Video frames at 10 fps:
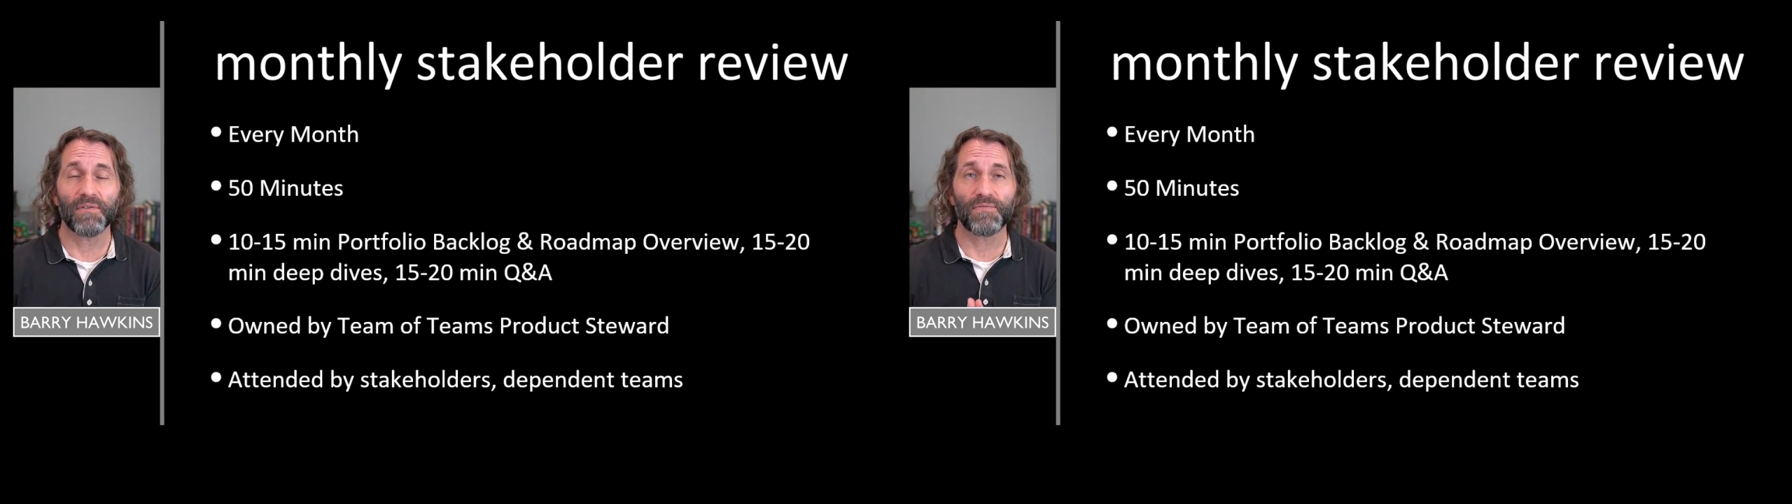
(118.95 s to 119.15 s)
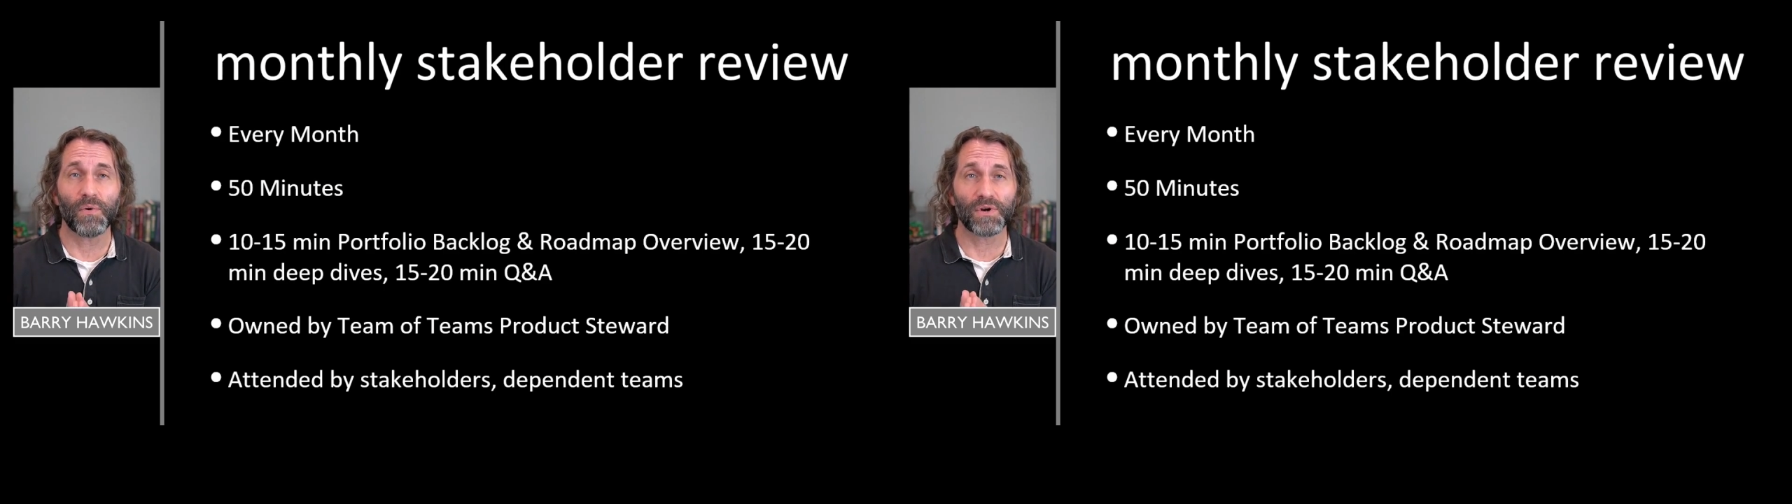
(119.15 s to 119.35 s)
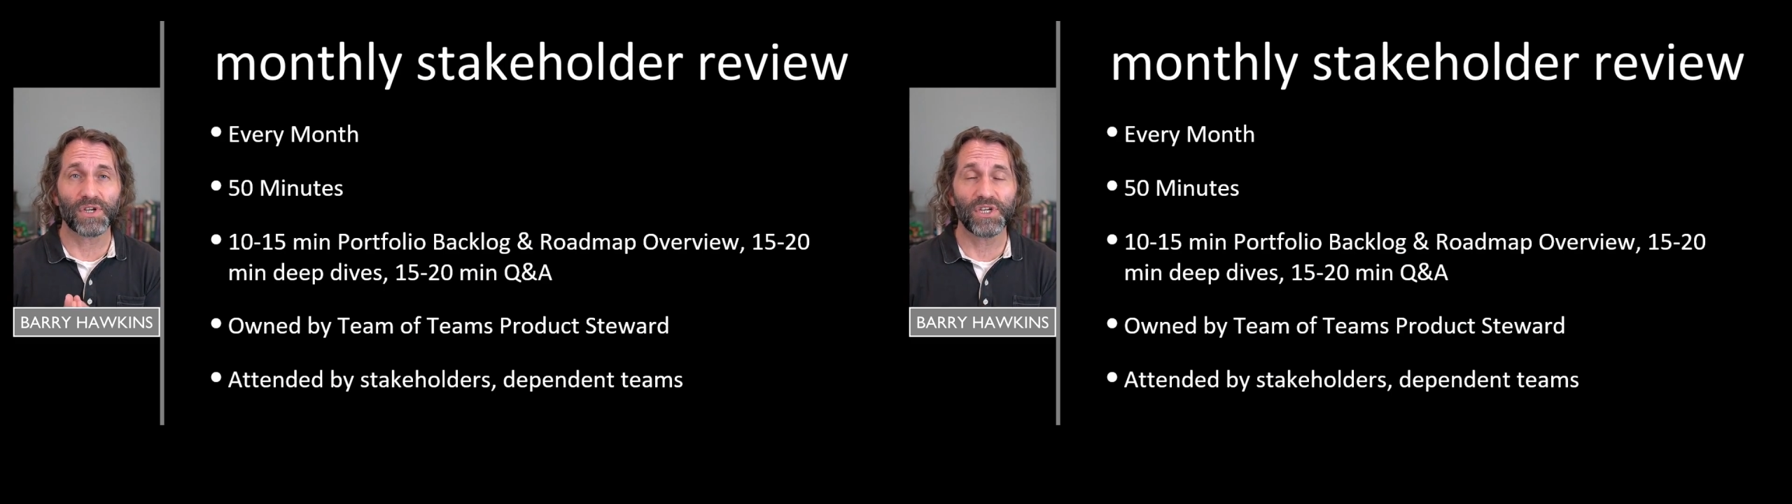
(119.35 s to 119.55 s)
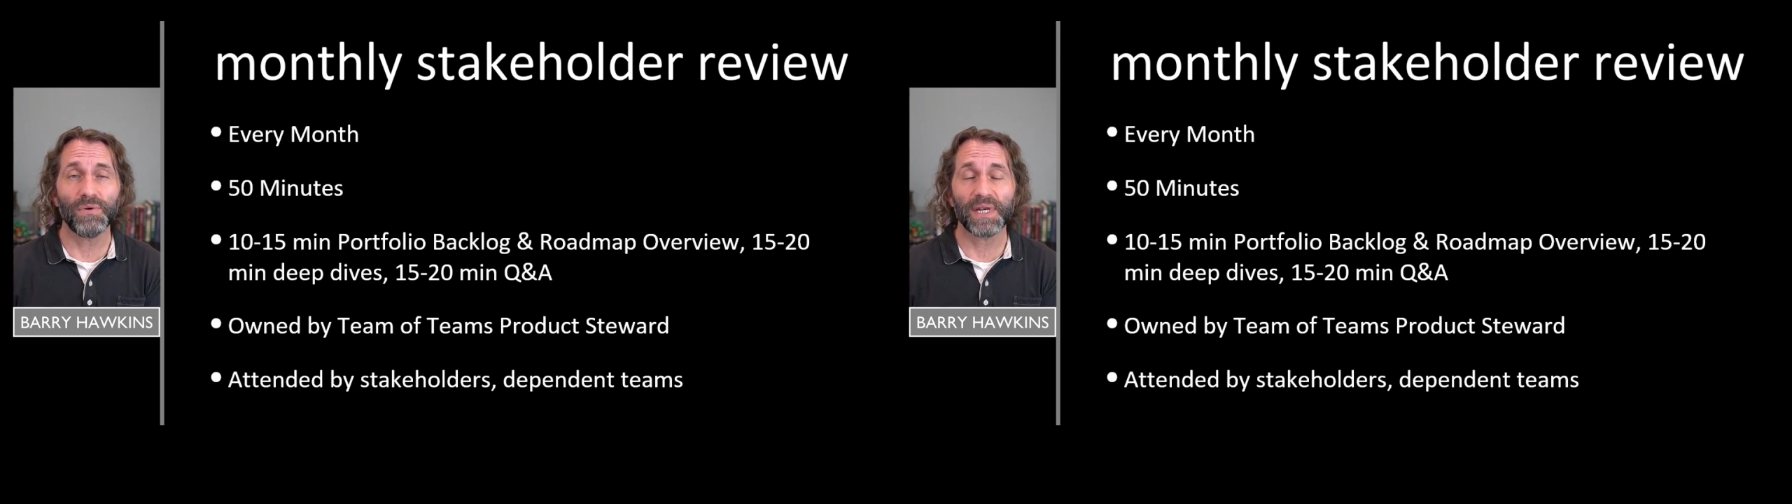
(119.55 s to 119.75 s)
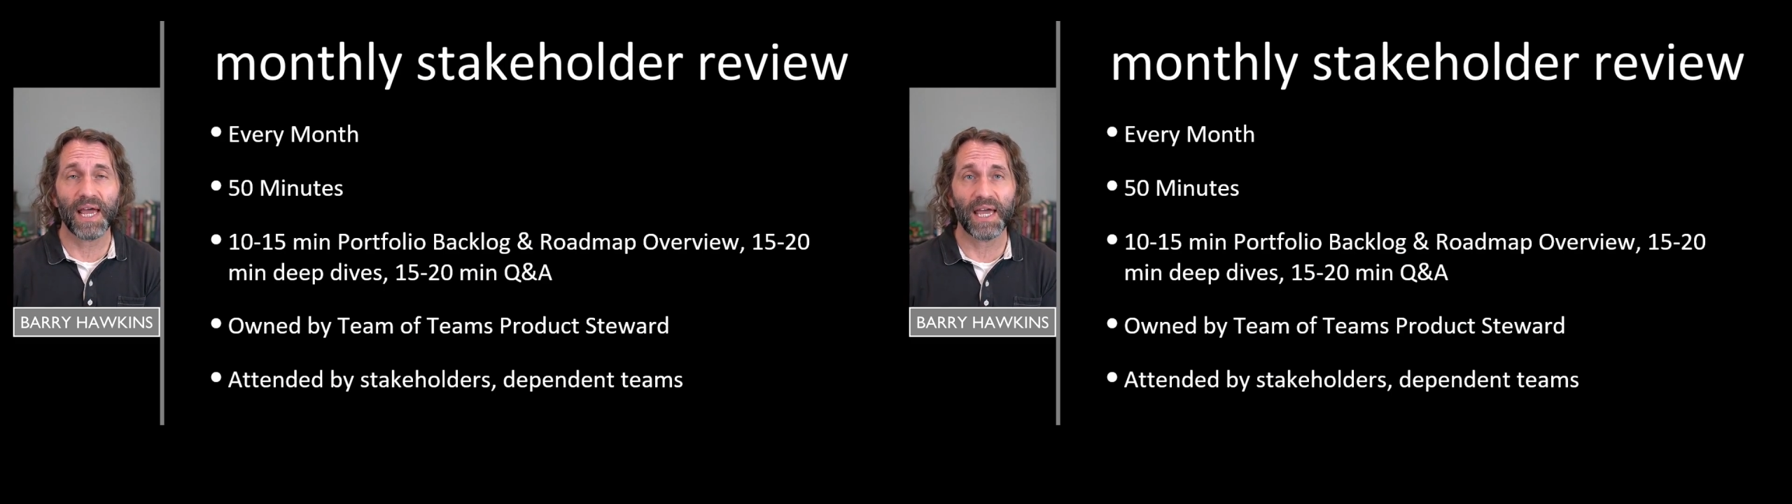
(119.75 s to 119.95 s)
for
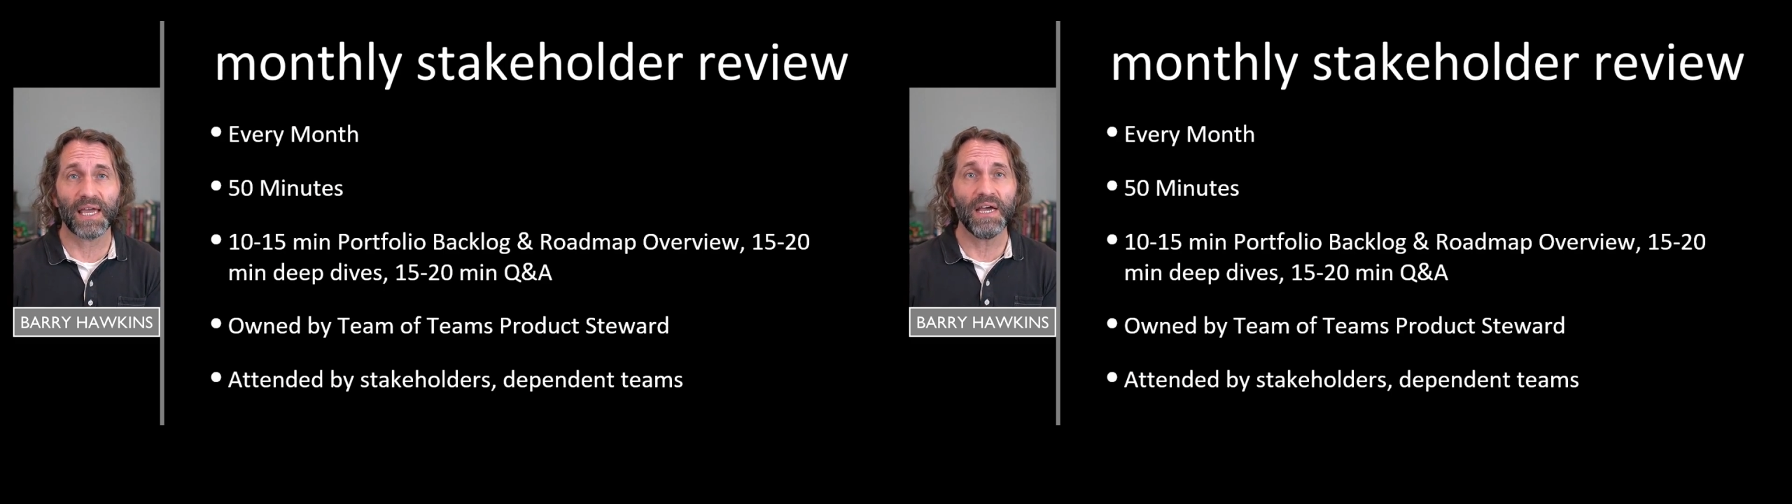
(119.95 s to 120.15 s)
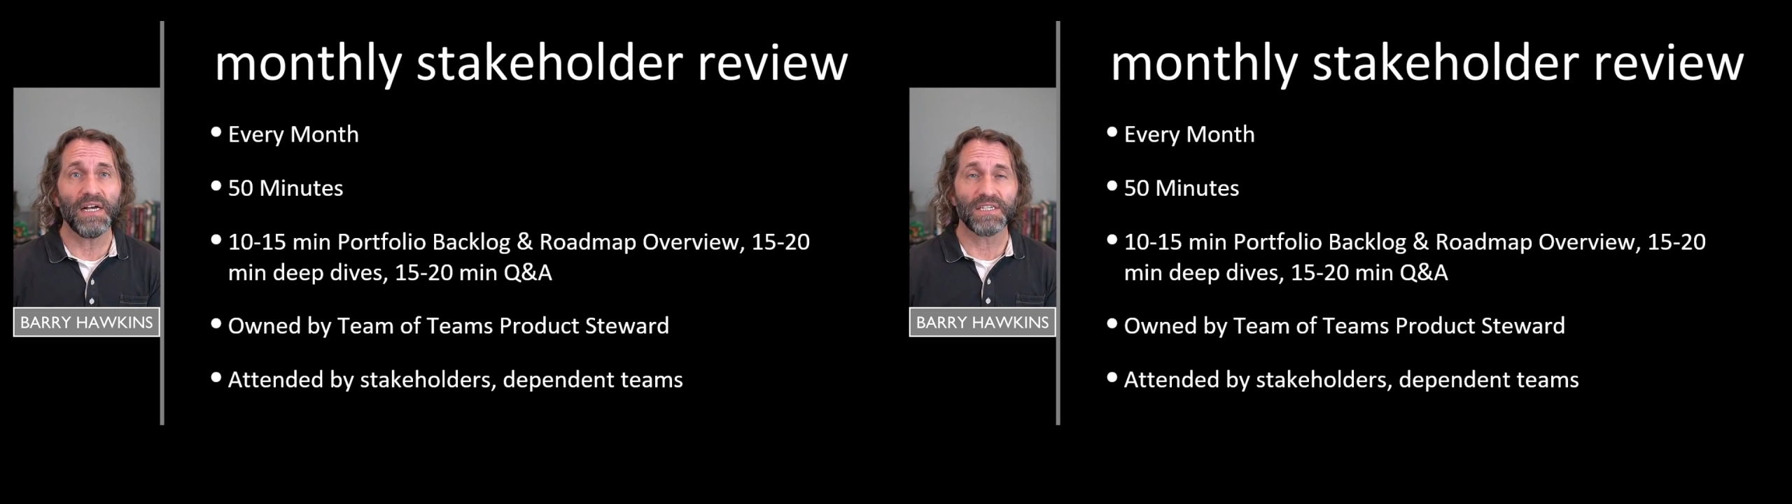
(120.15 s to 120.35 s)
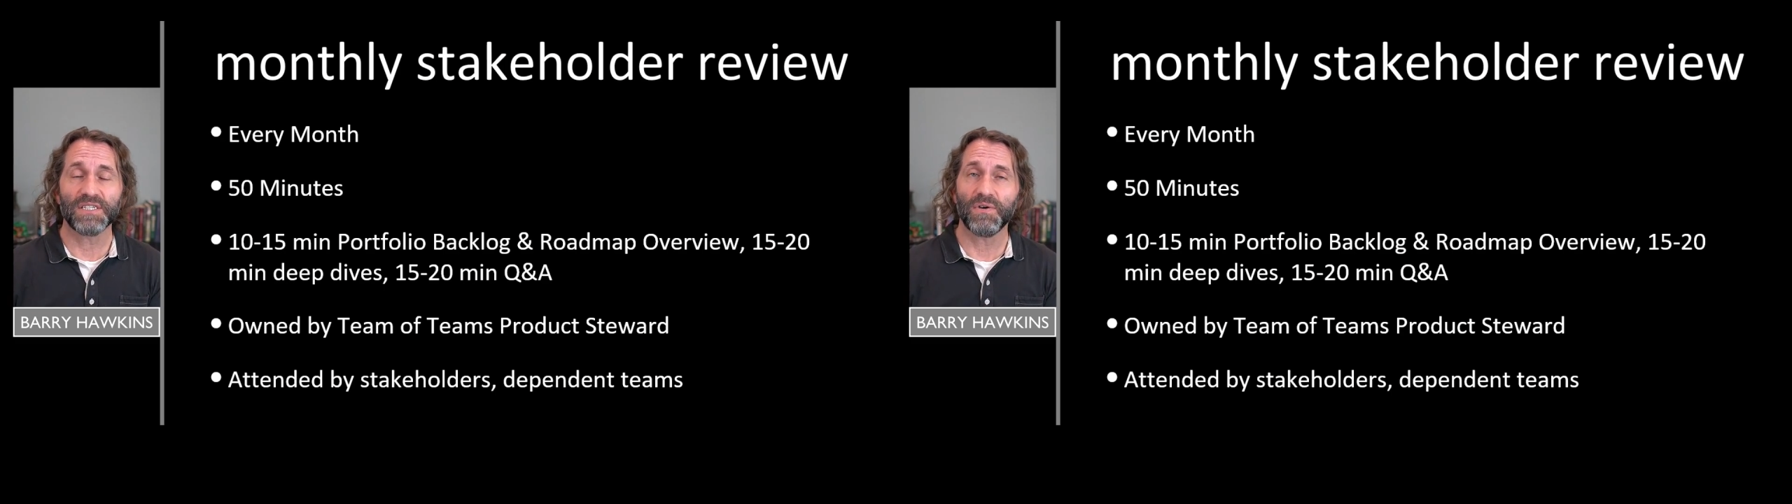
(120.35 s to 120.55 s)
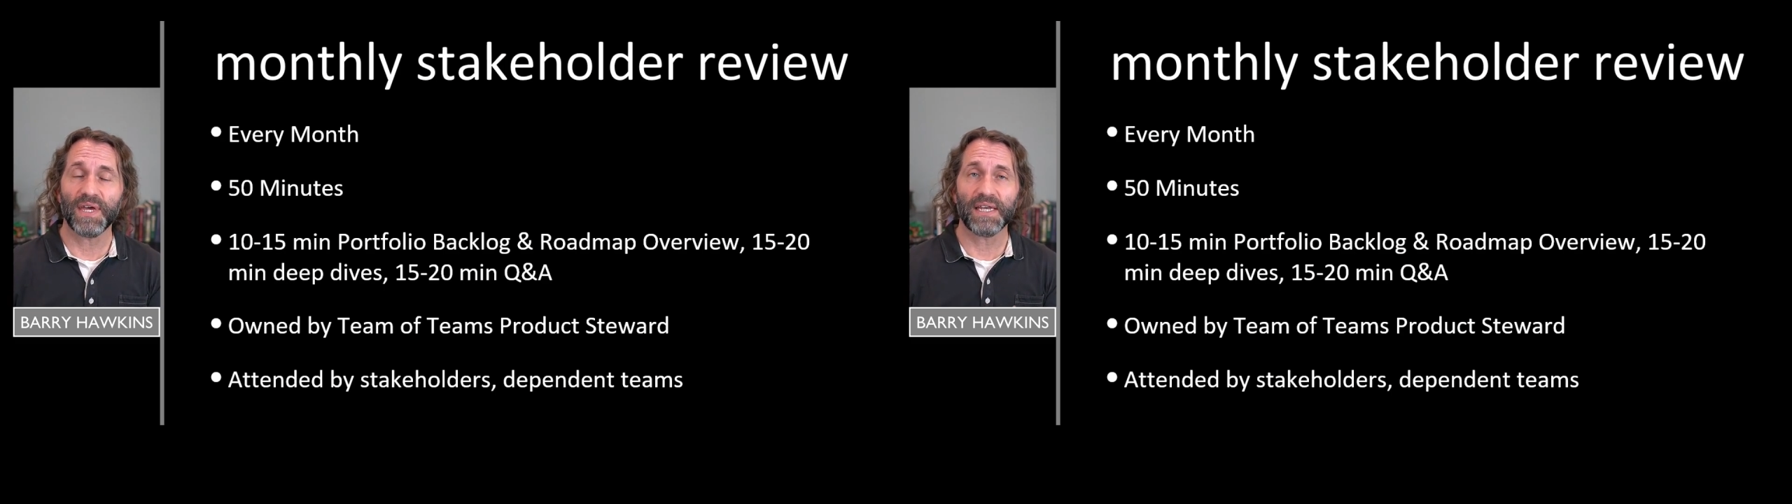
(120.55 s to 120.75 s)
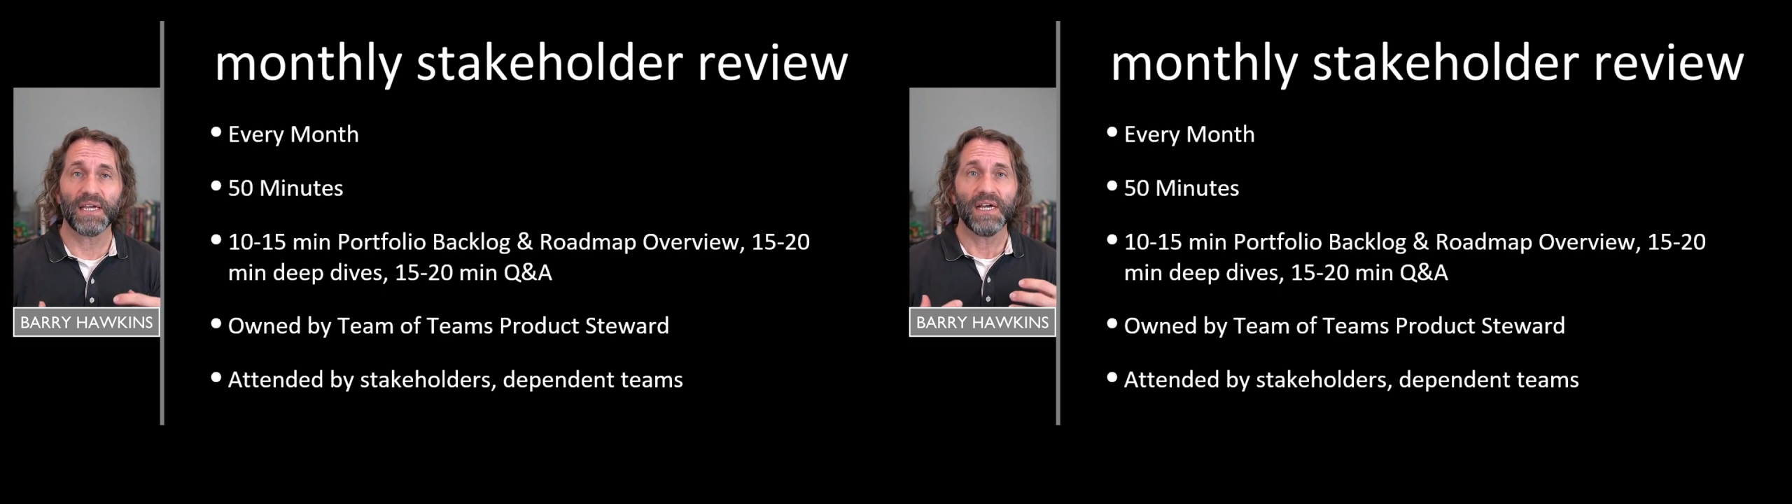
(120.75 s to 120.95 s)
Q&A so
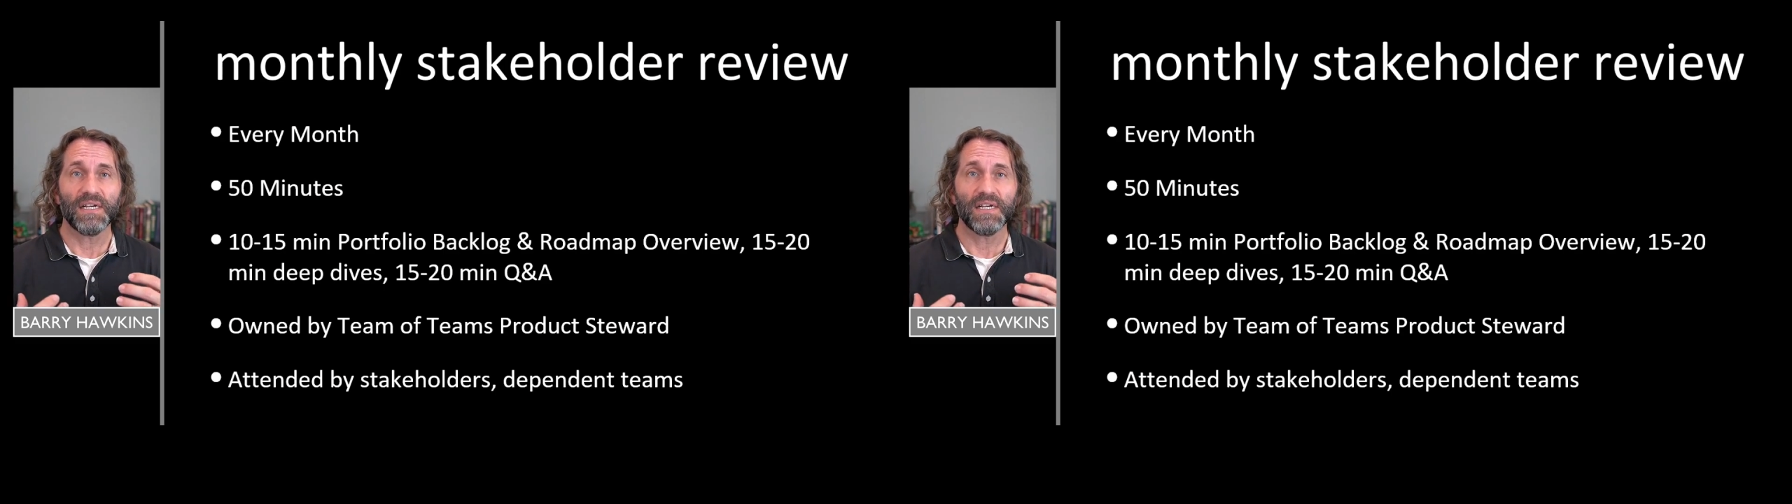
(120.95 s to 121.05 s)
that